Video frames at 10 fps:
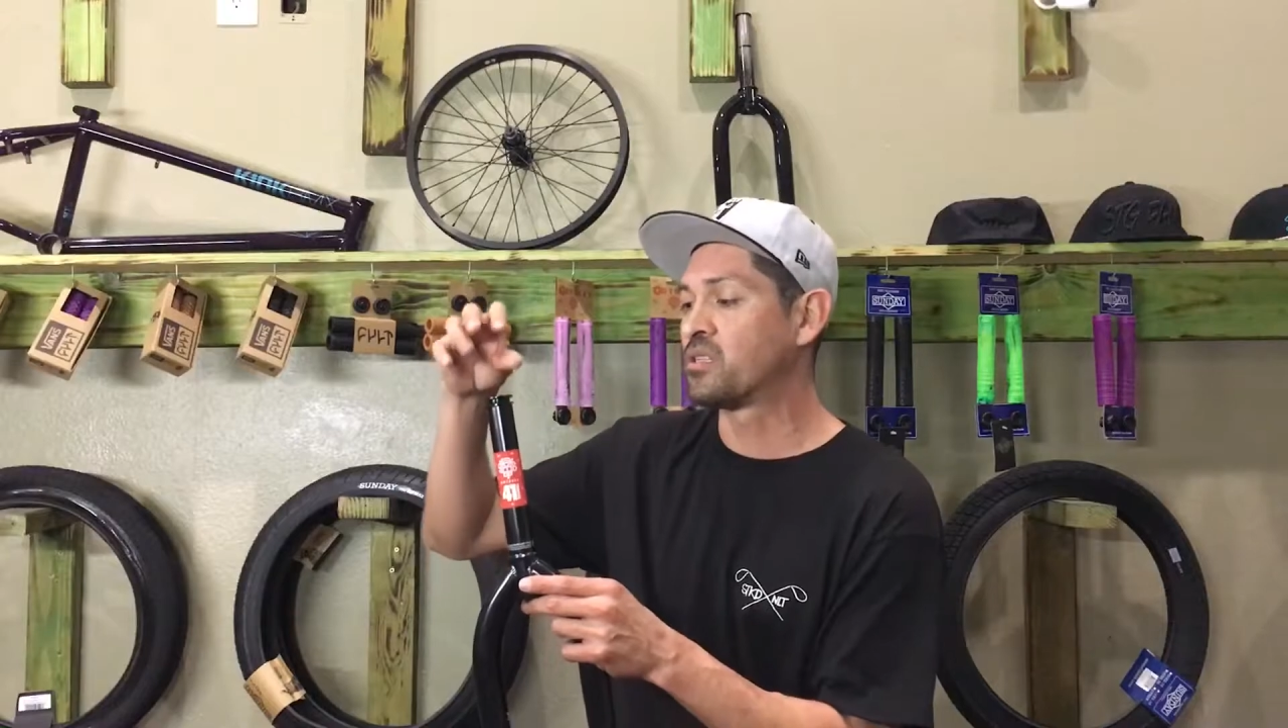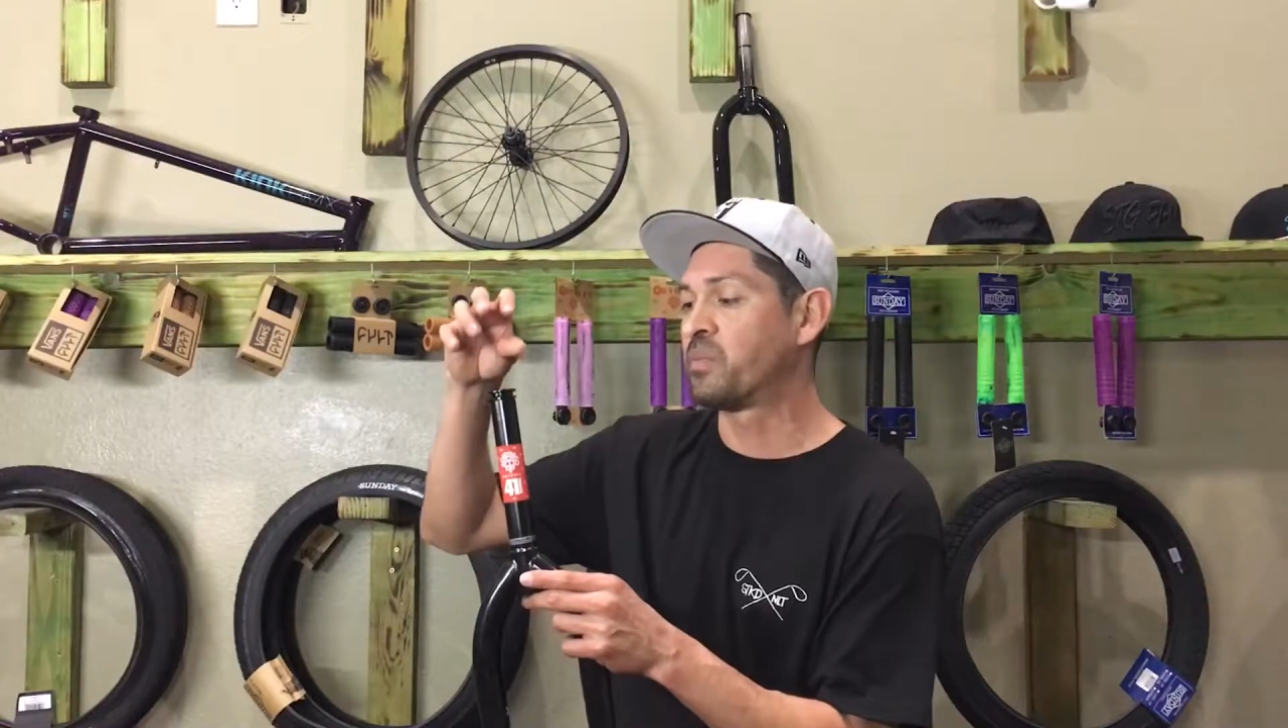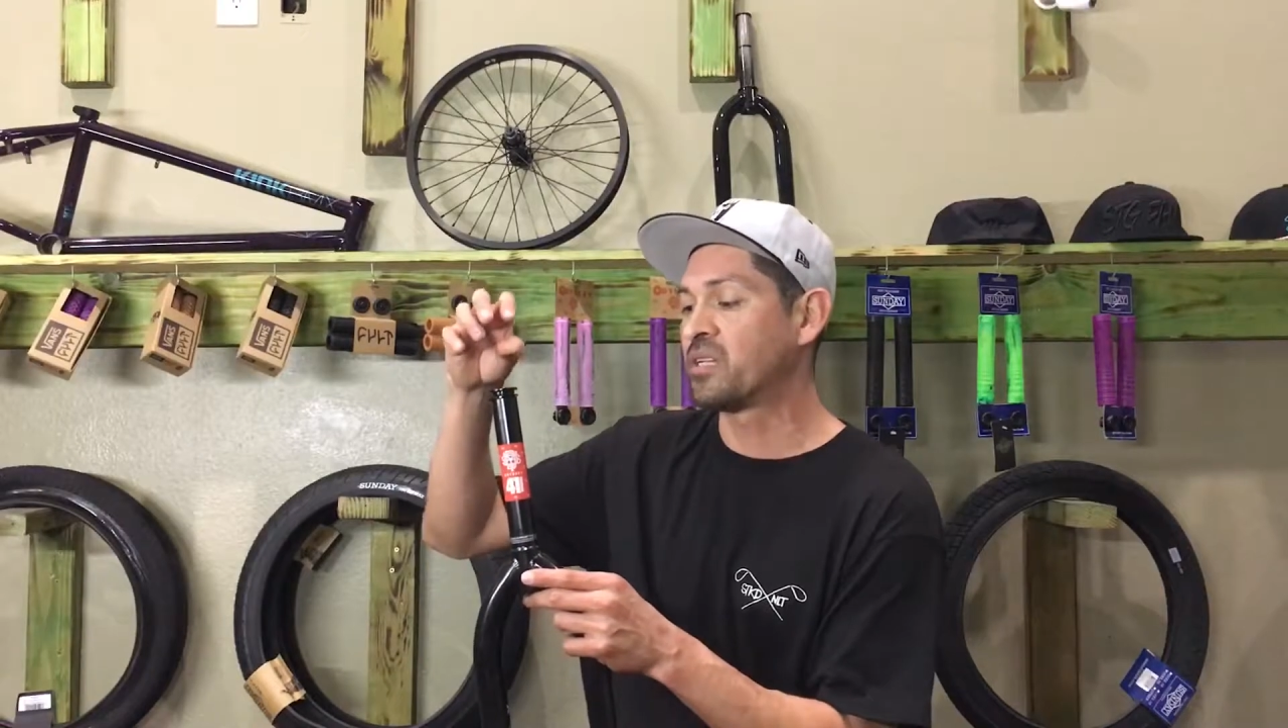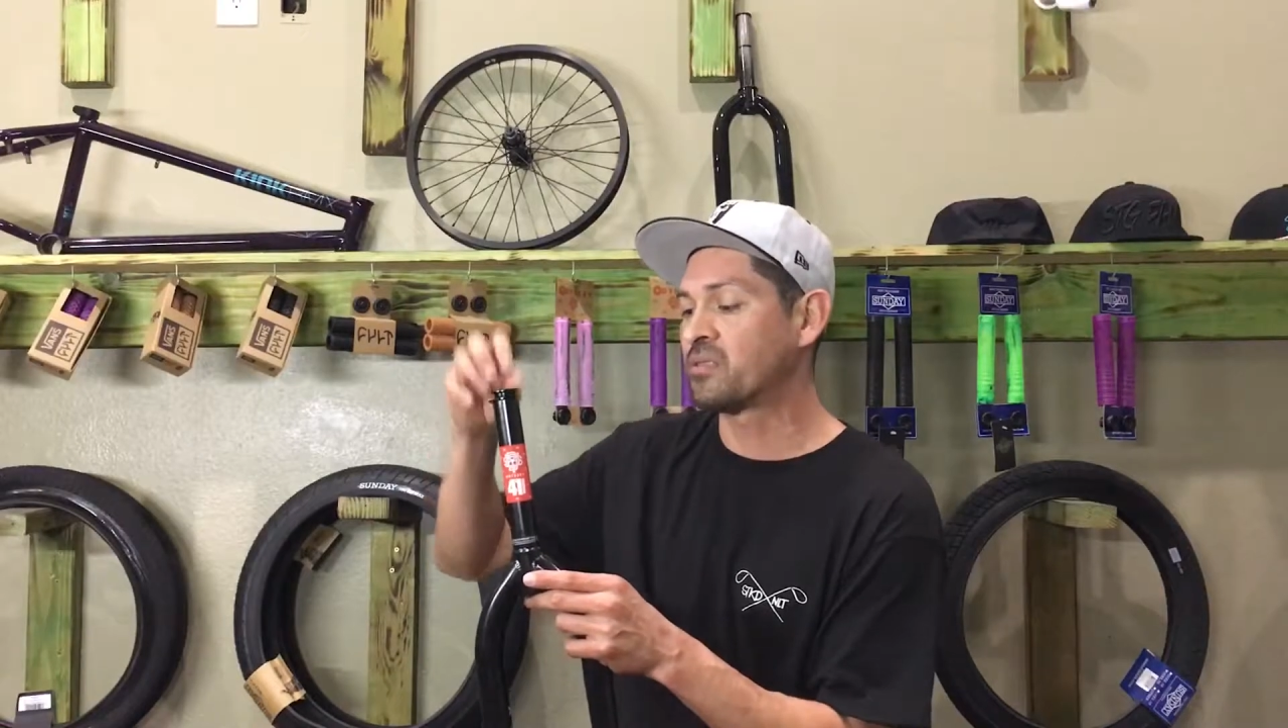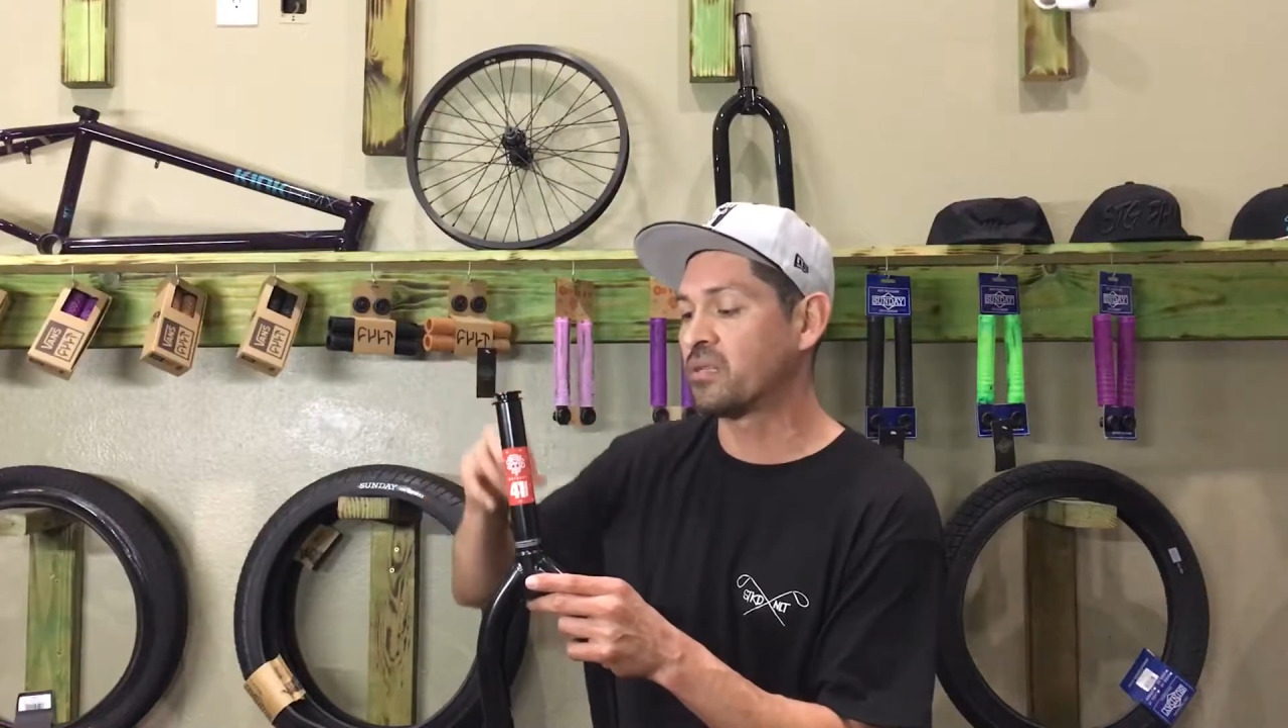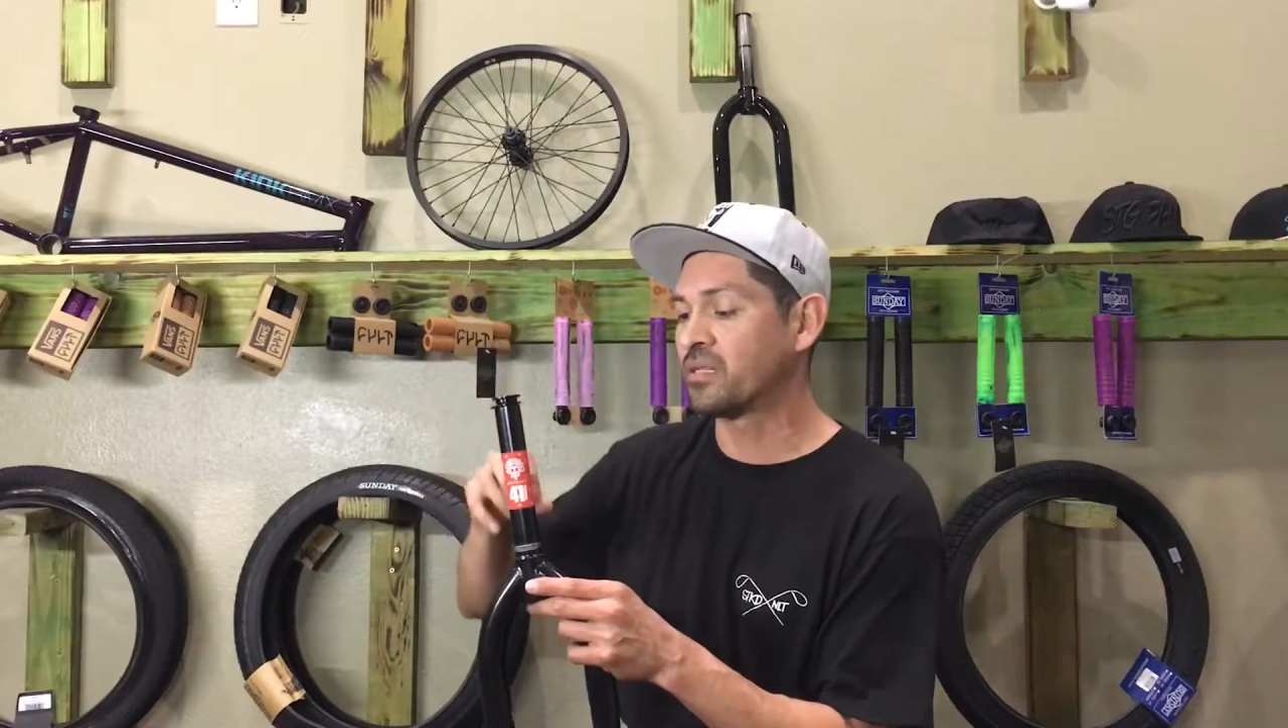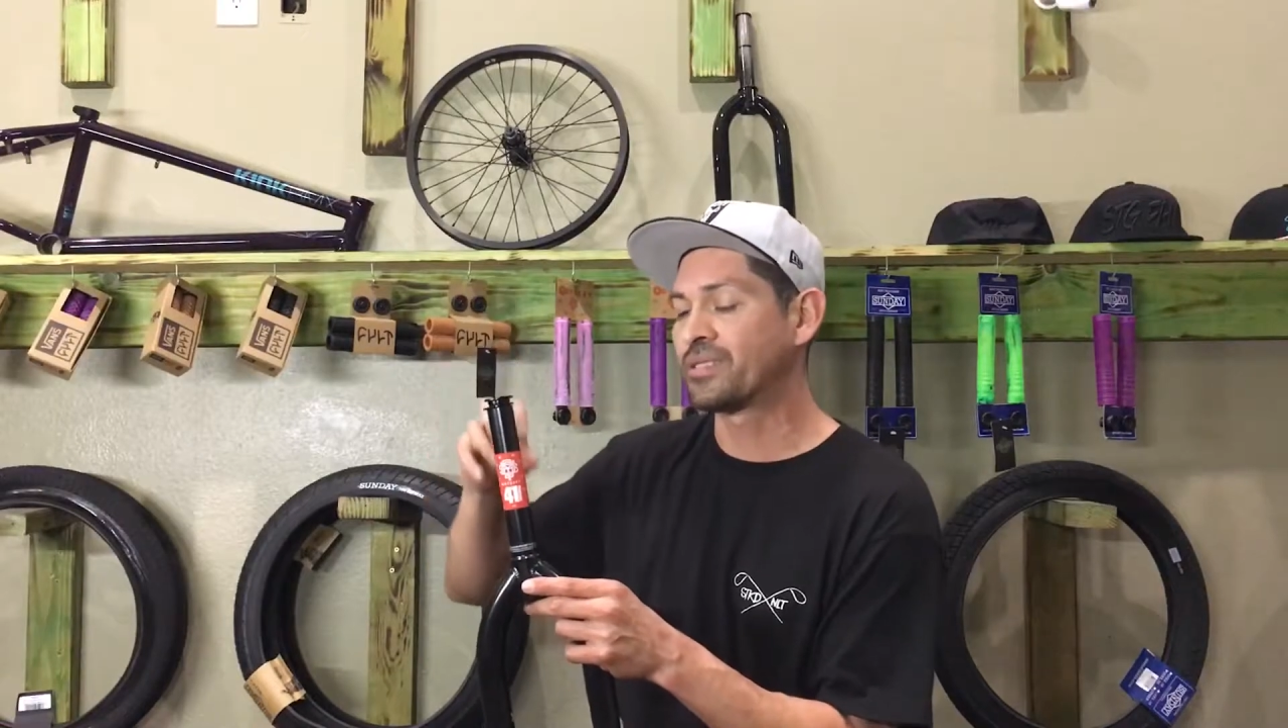to basically